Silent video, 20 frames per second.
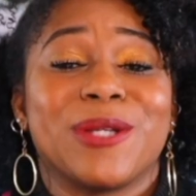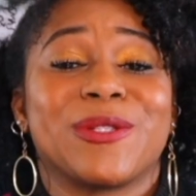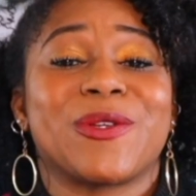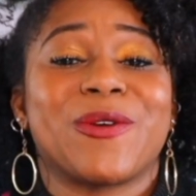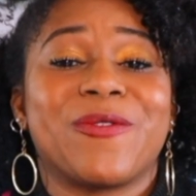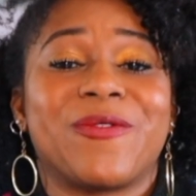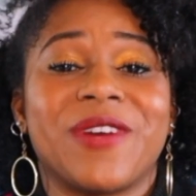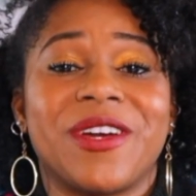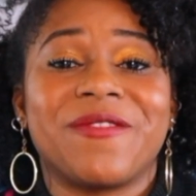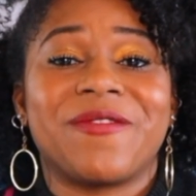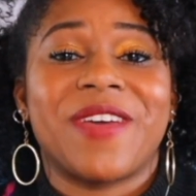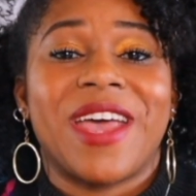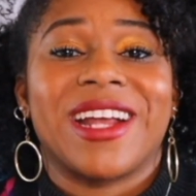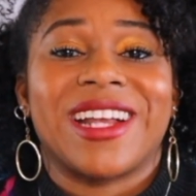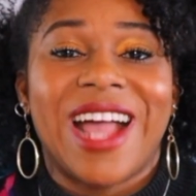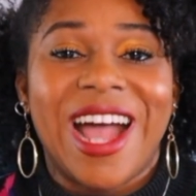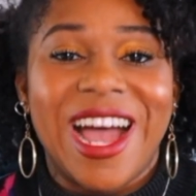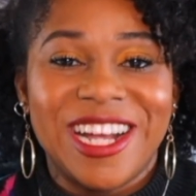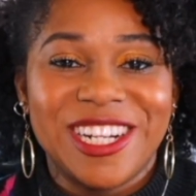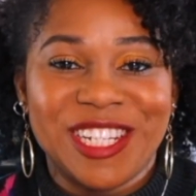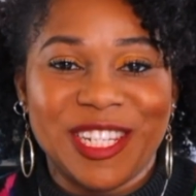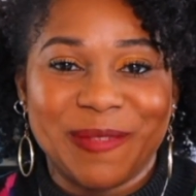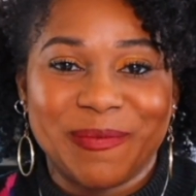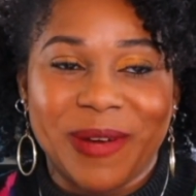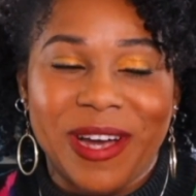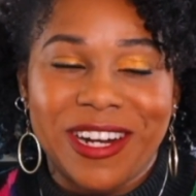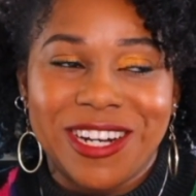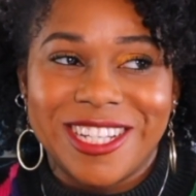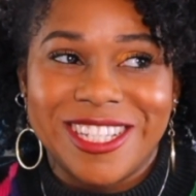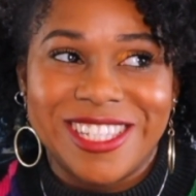So fun fact, I just
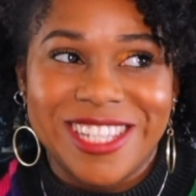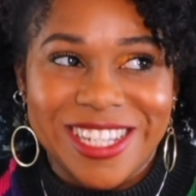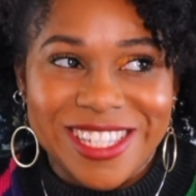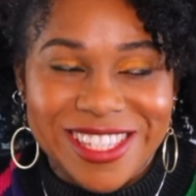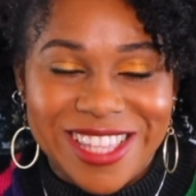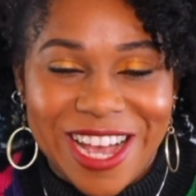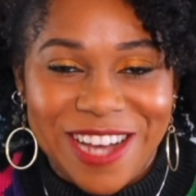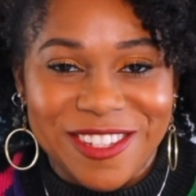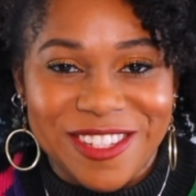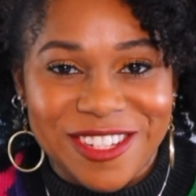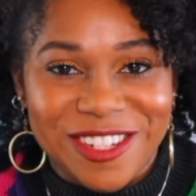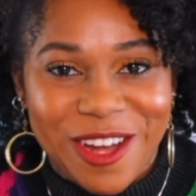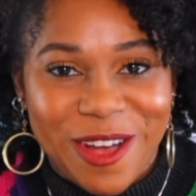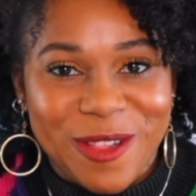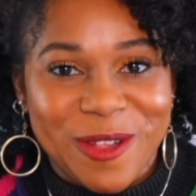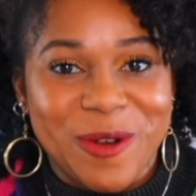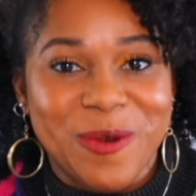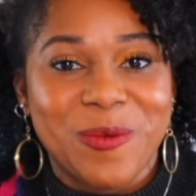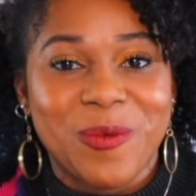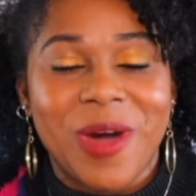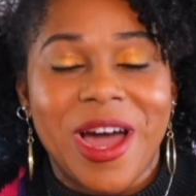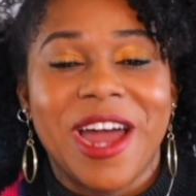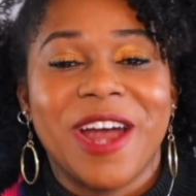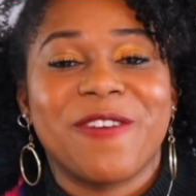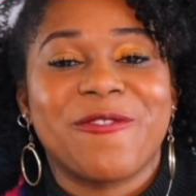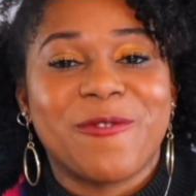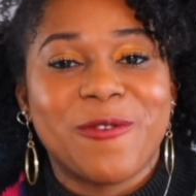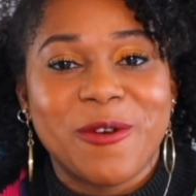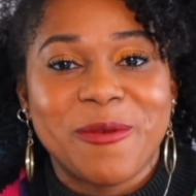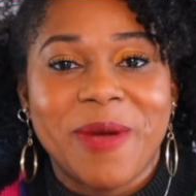bought a $6,000 wide
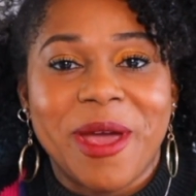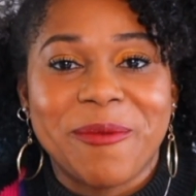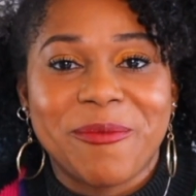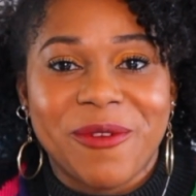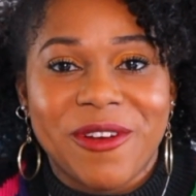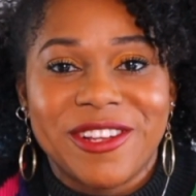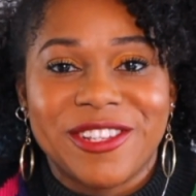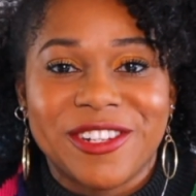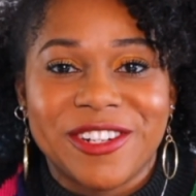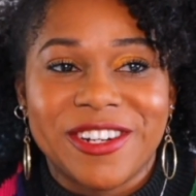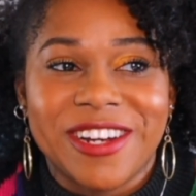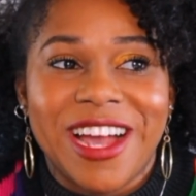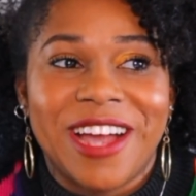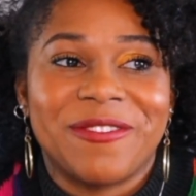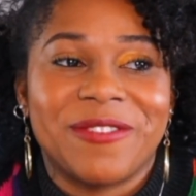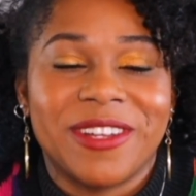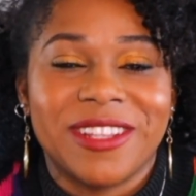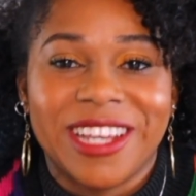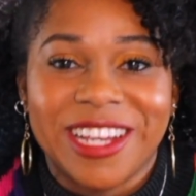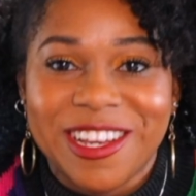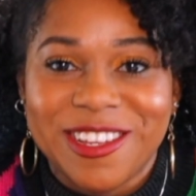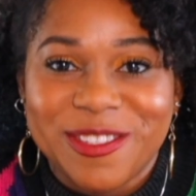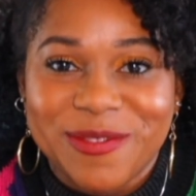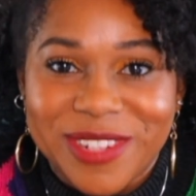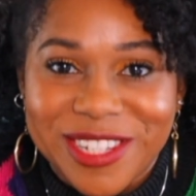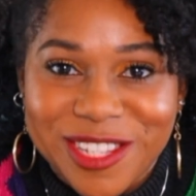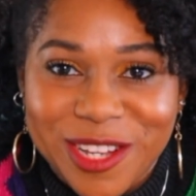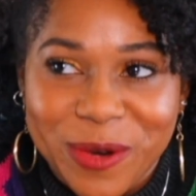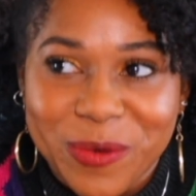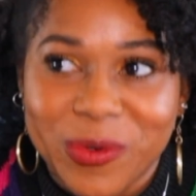format printer. I felt like I was about
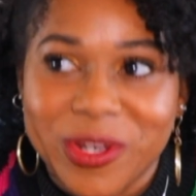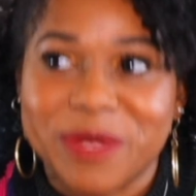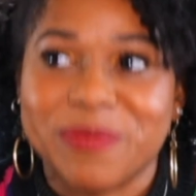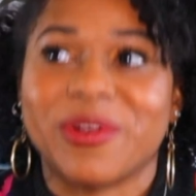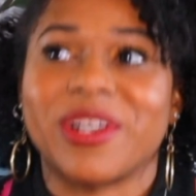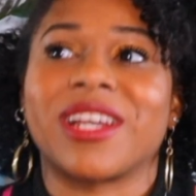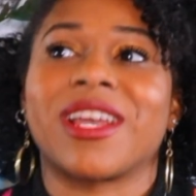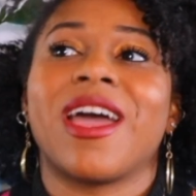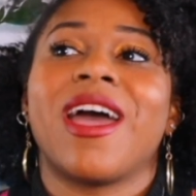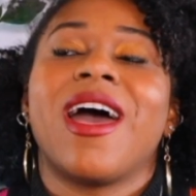to start whispering.